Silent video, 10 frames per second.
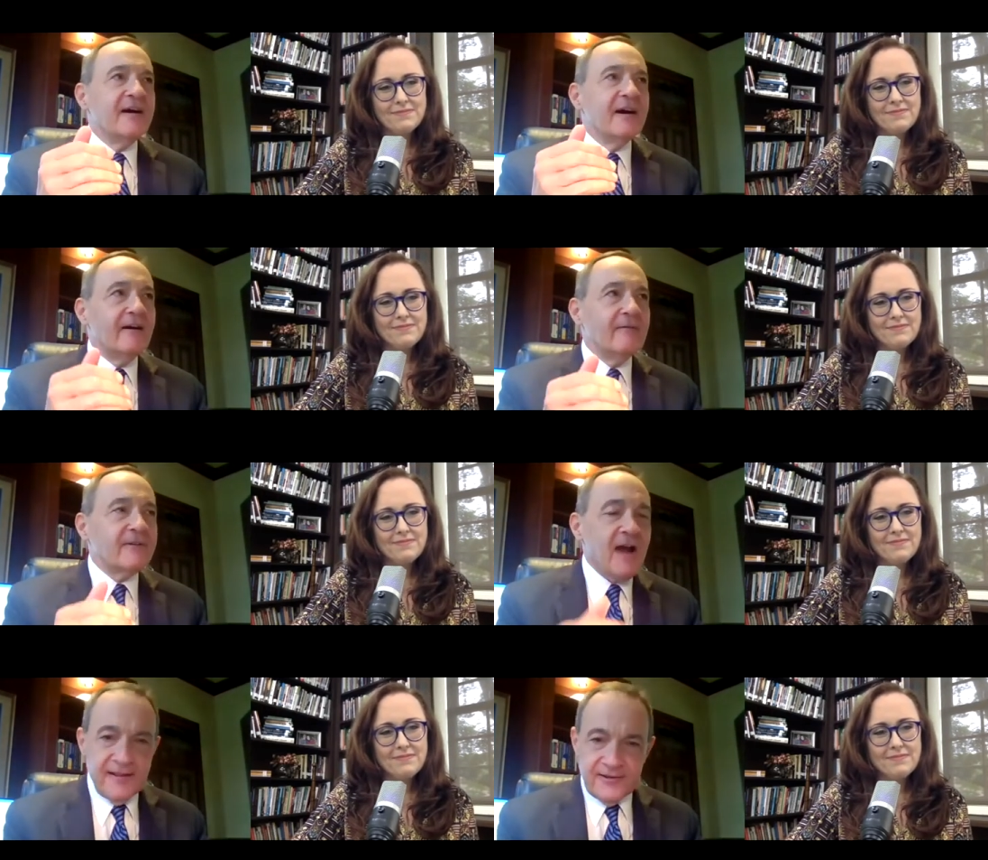Speaker 1: of
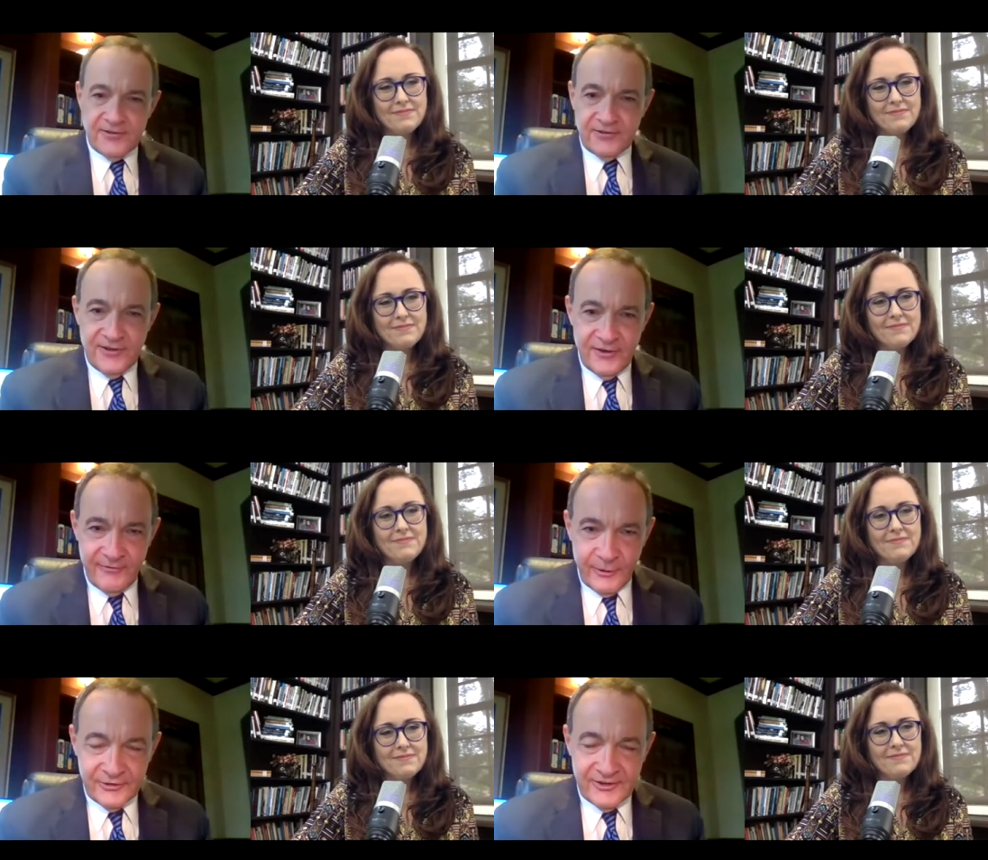colleges and
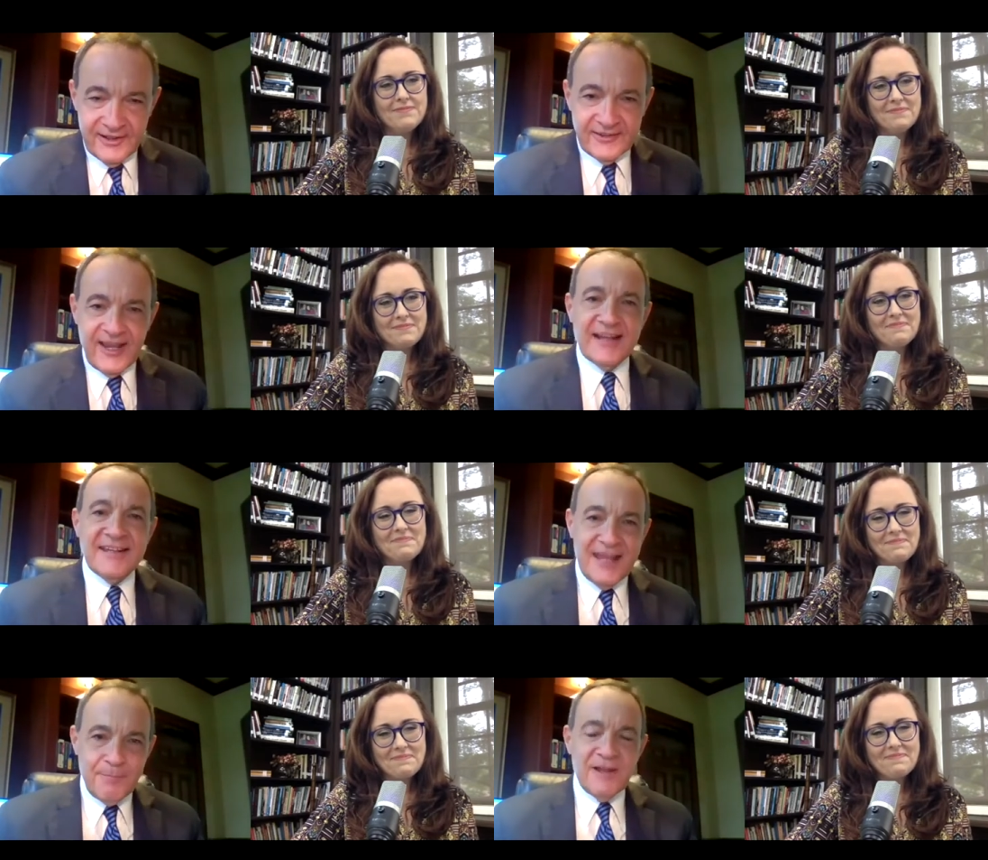universities
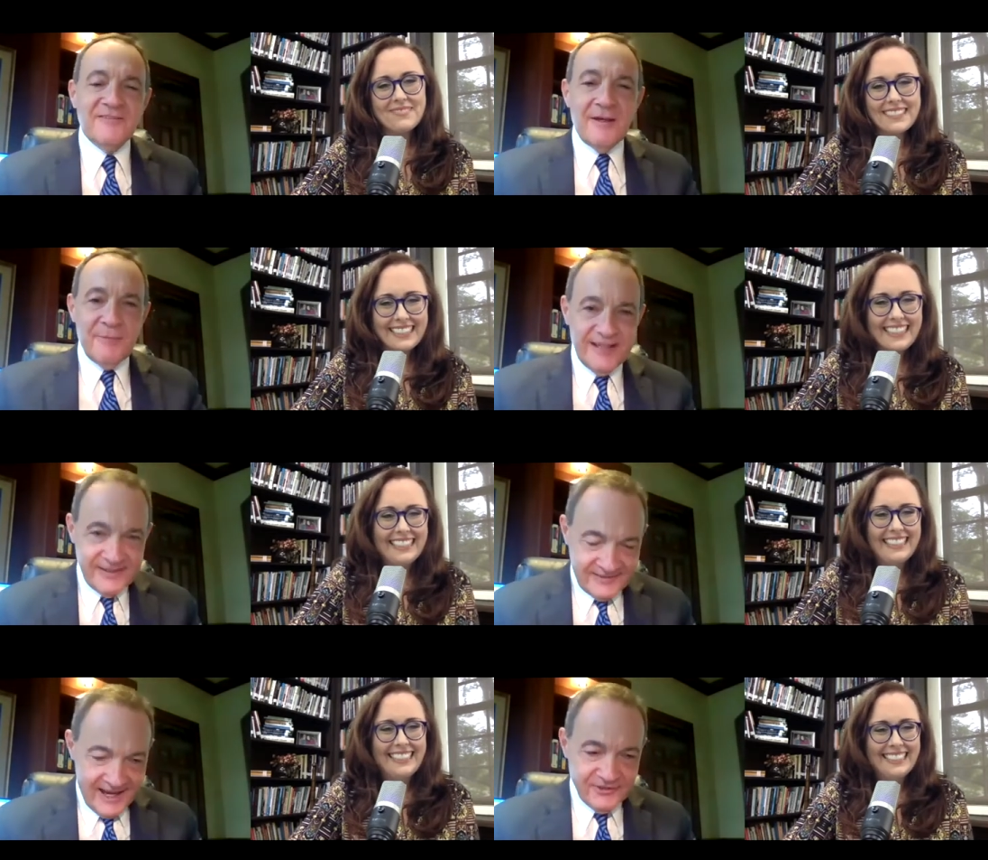and keeping them in
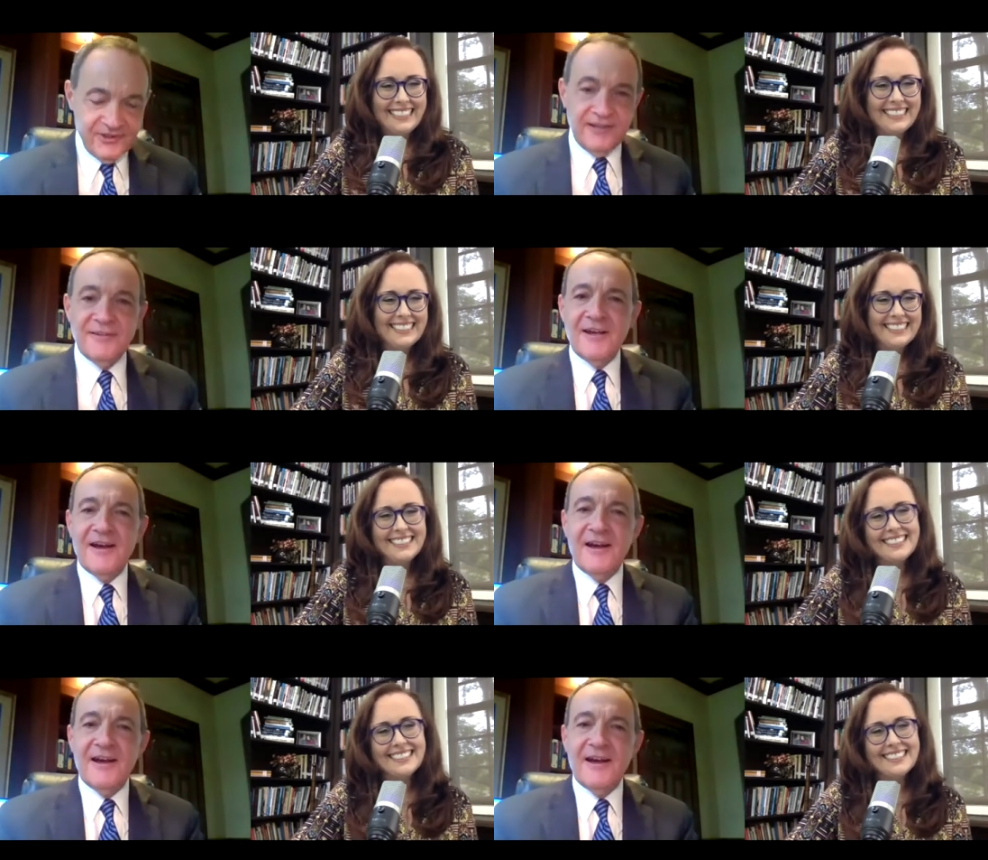session